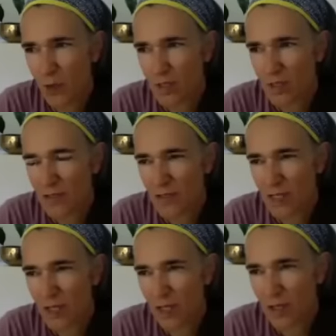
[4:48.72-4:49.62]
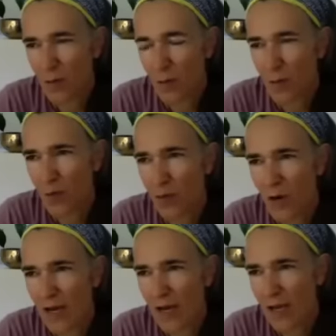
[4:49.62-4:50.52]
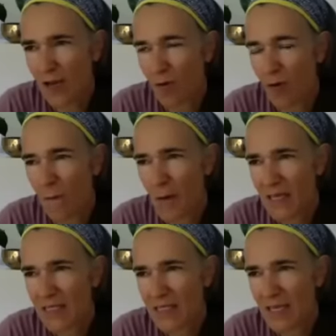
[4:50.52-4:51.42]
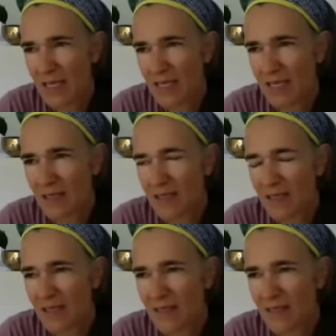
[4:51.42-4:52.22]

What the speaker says: wanted to start praying or meditating.